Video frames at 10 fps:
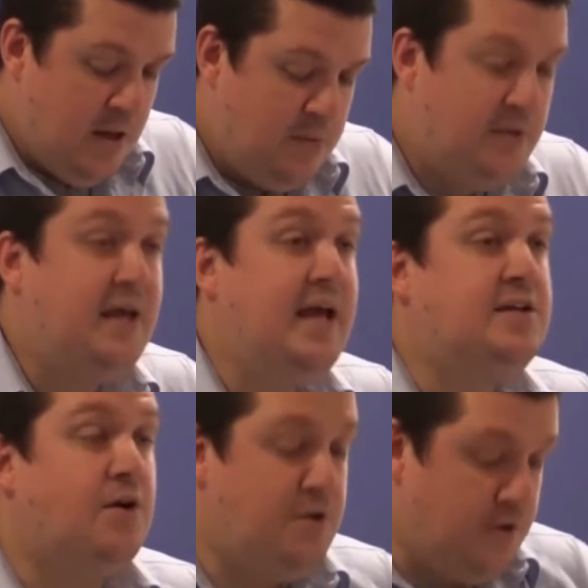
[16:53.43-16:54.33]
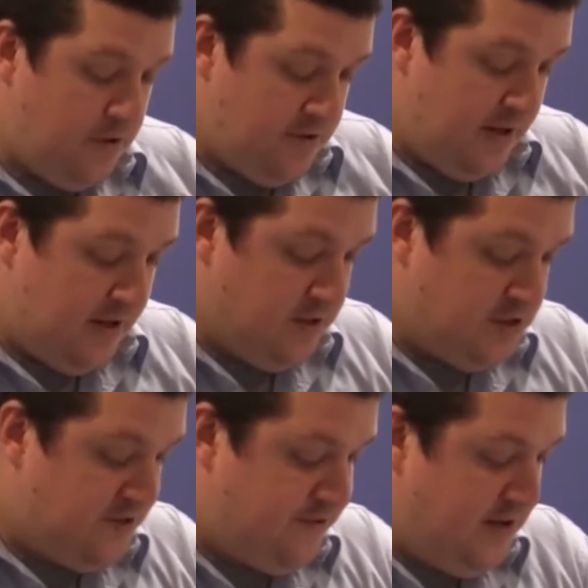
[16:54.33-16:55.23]
played on northern
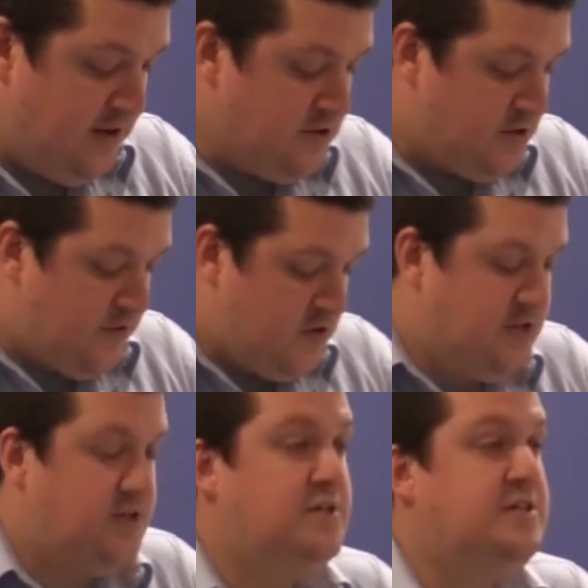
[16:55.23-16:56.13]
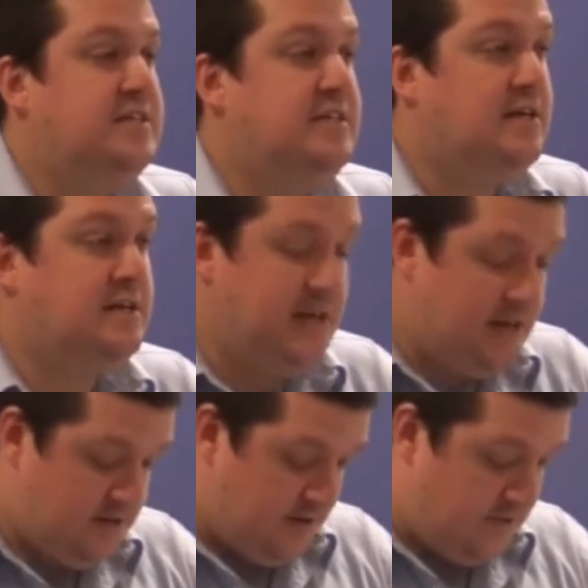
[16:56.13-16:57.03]
English fears of a return to the dark
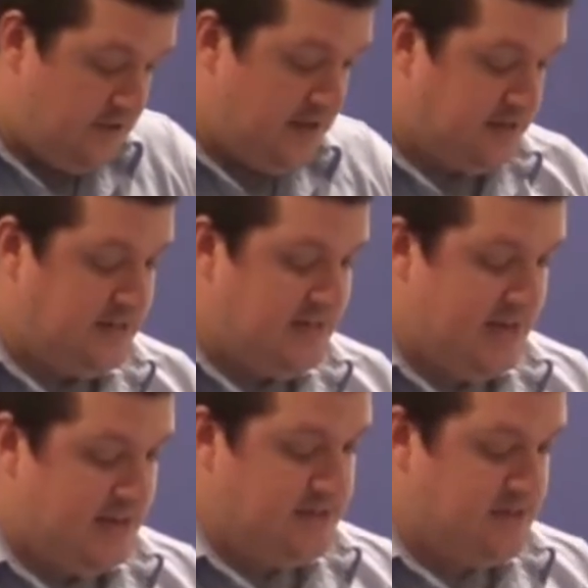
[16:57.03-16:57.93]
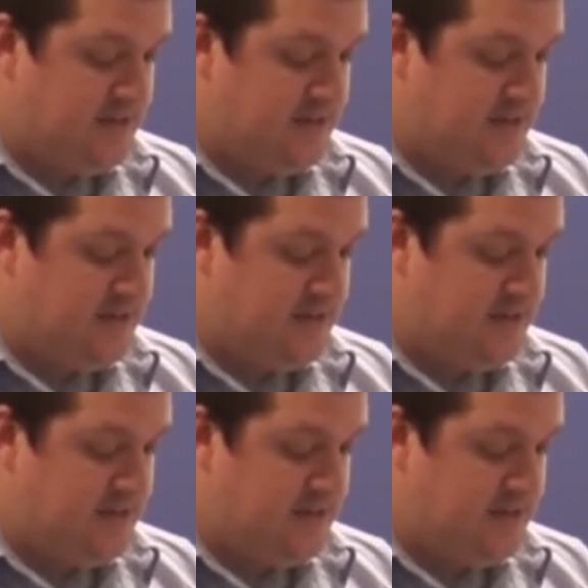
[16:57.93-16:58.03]
days of the 1310s and